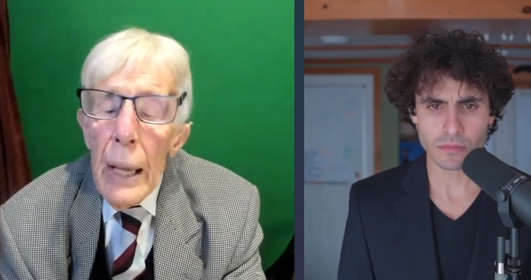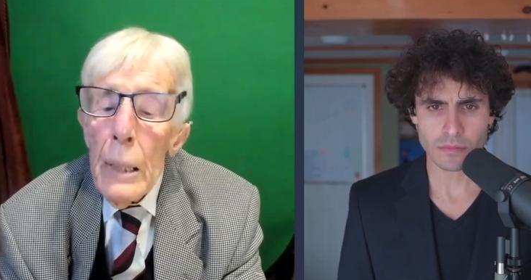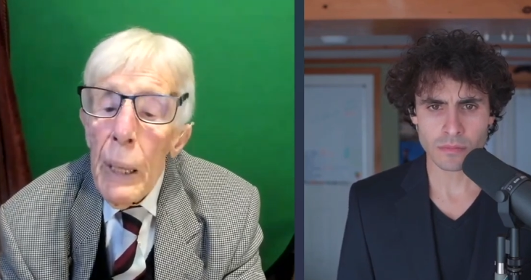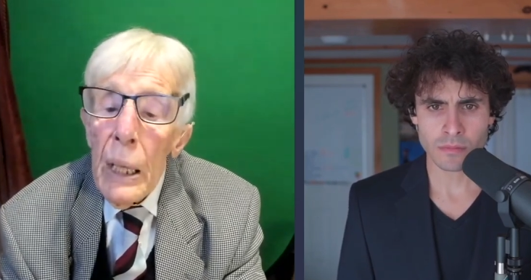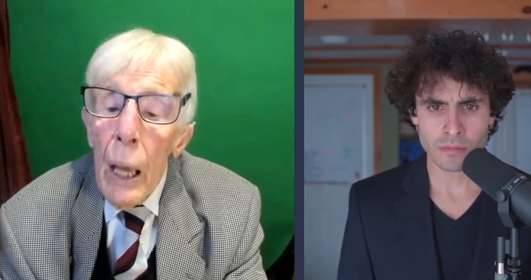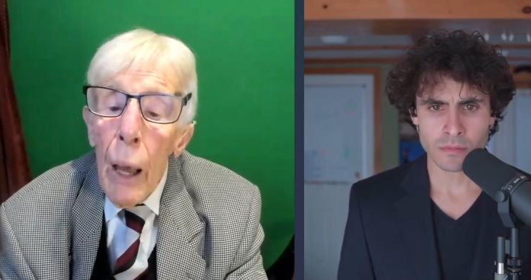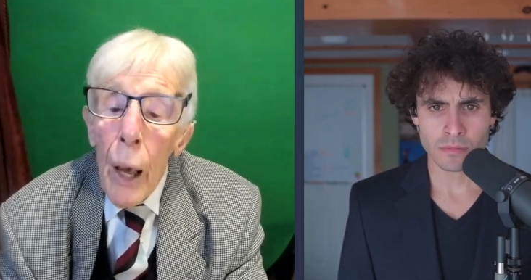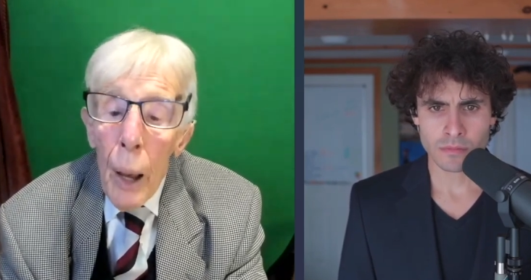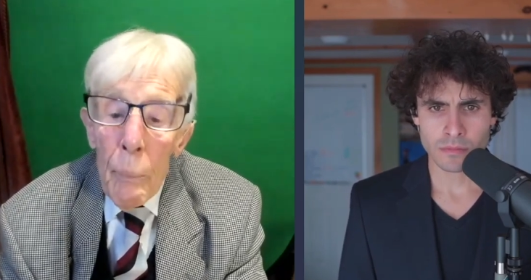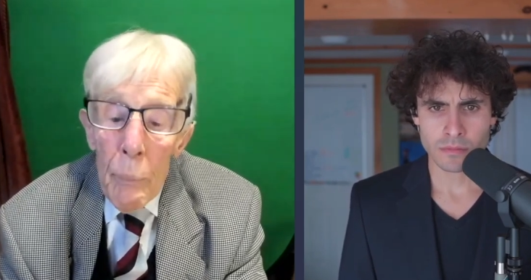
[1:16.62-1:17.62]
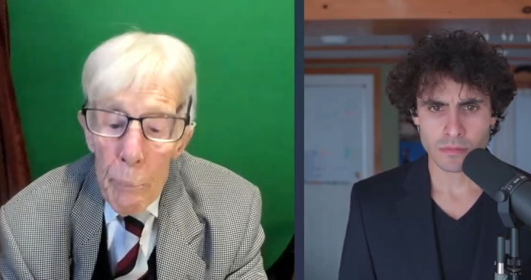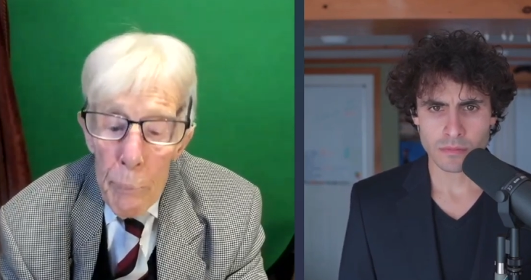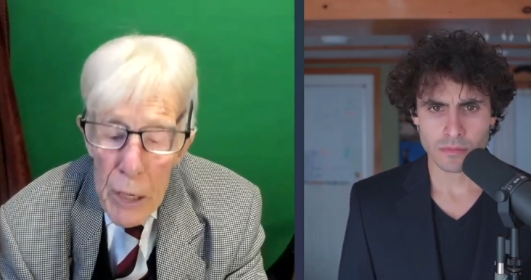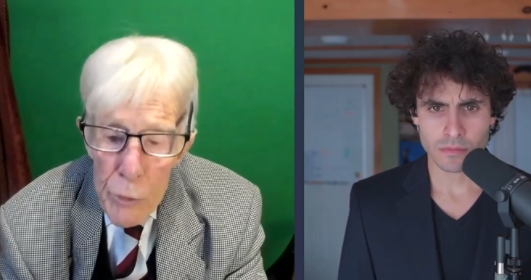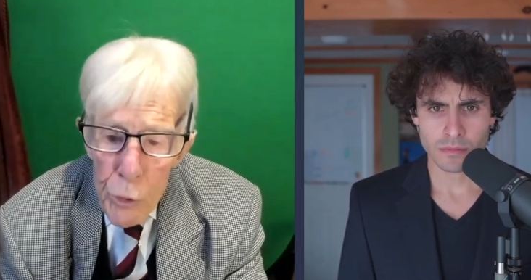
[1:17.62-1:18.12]
Speaker 1: Anyway,
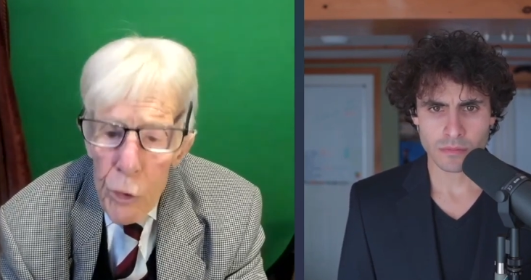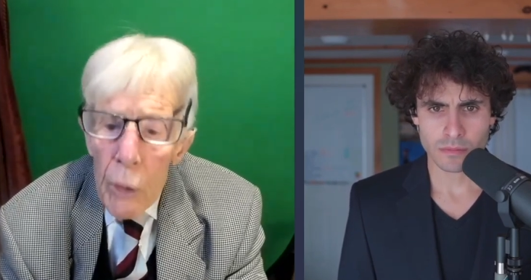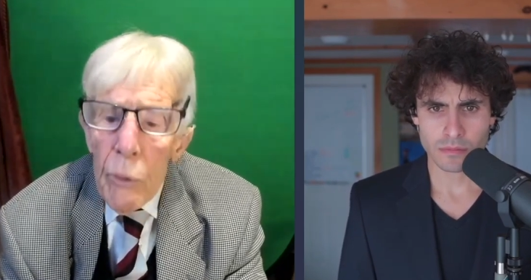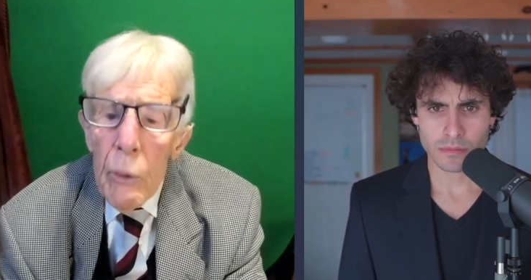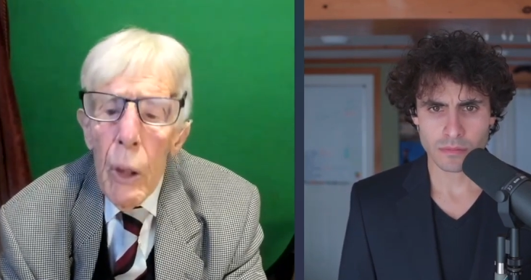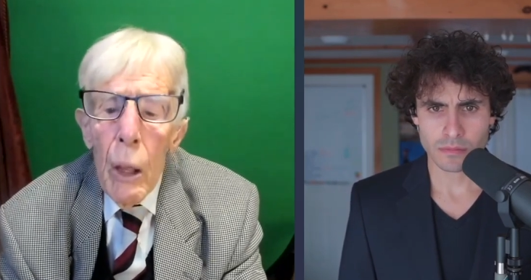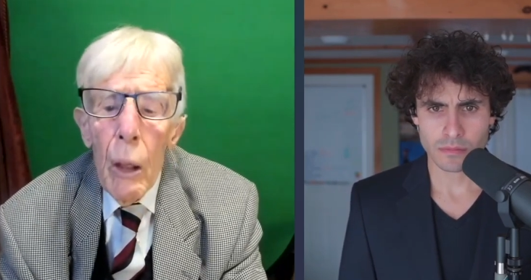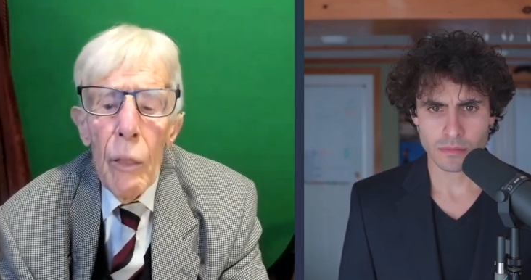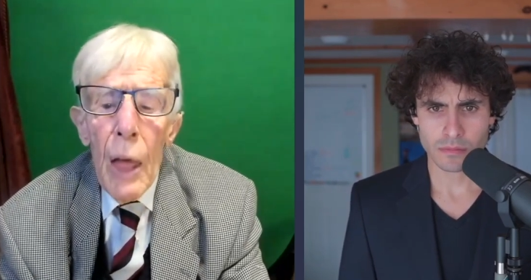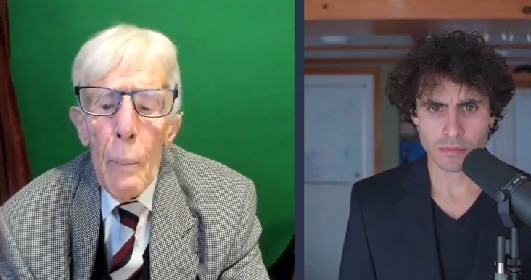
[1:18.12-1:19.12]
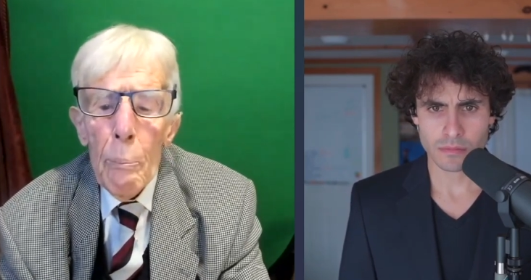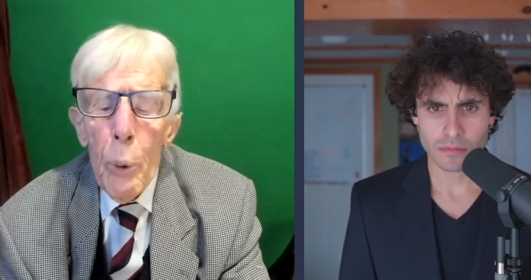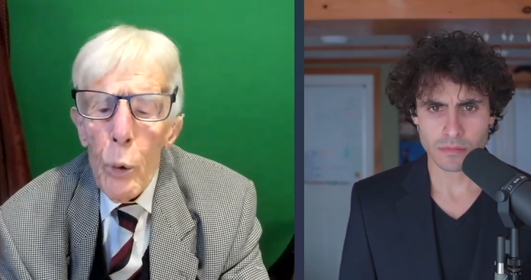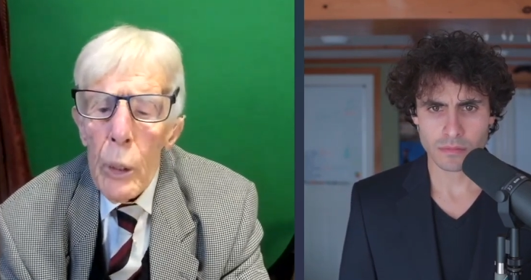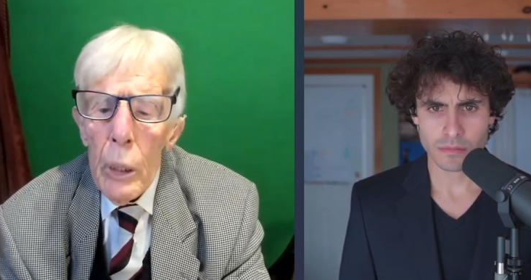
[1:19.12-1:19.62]
mention that
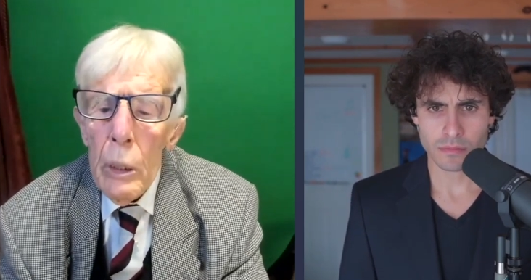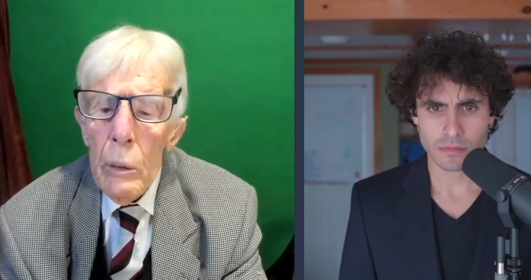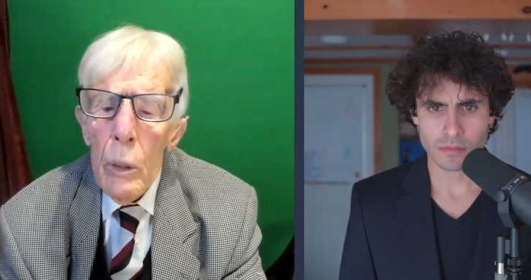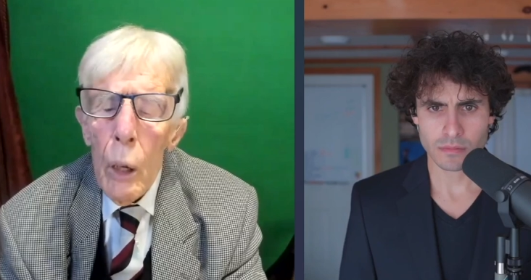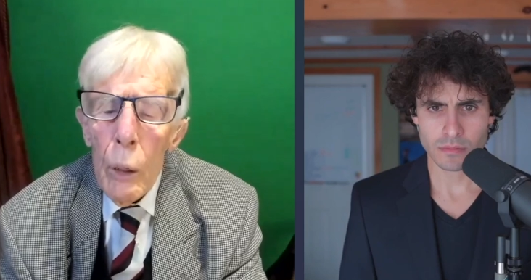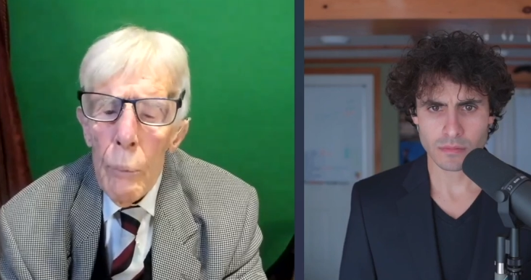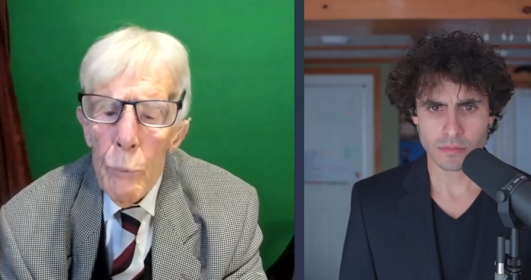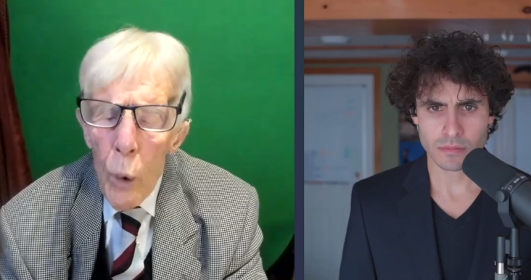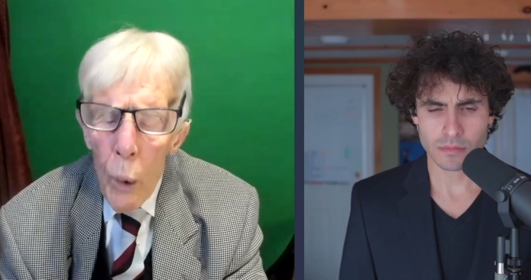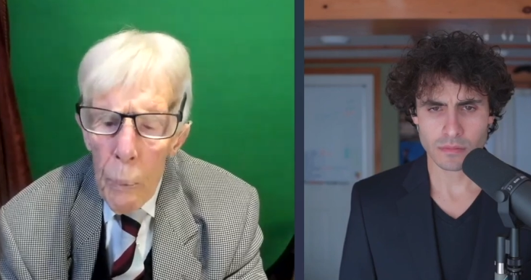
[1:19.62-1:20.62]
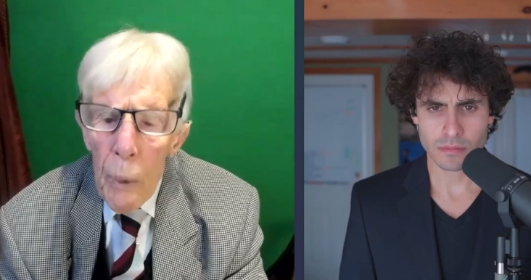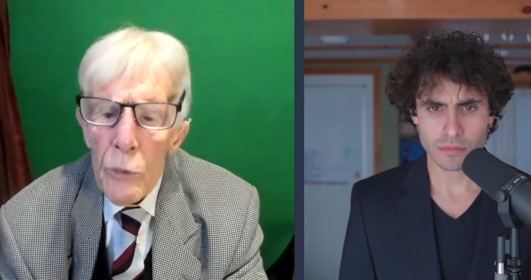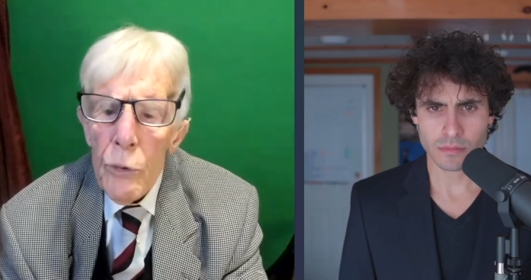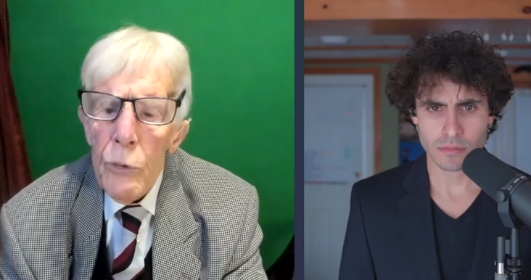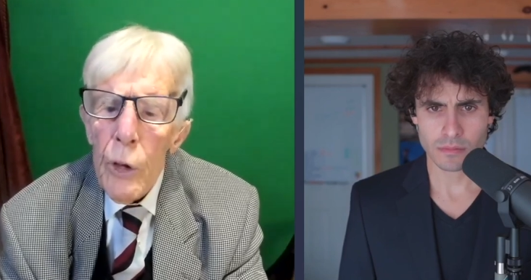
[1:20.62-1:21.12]
book in your
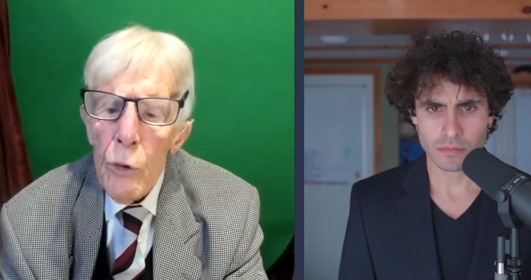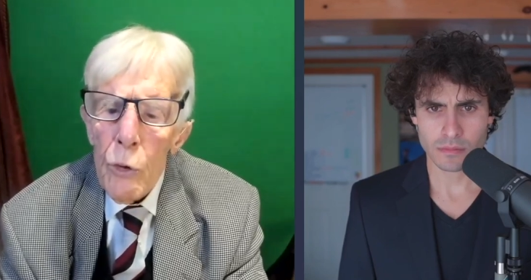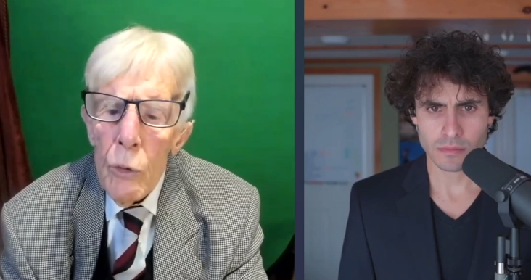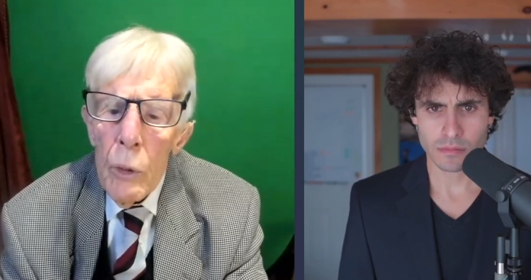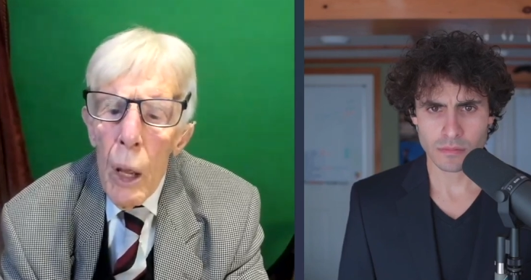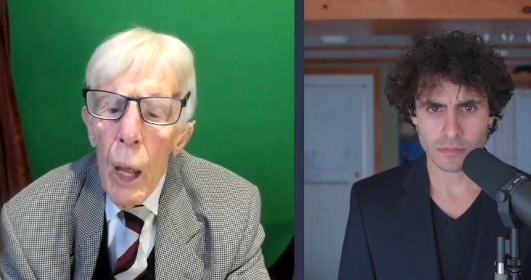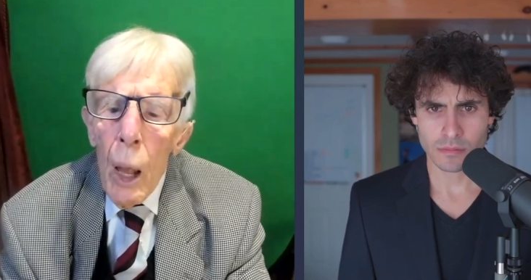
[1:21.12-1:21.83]
presentation,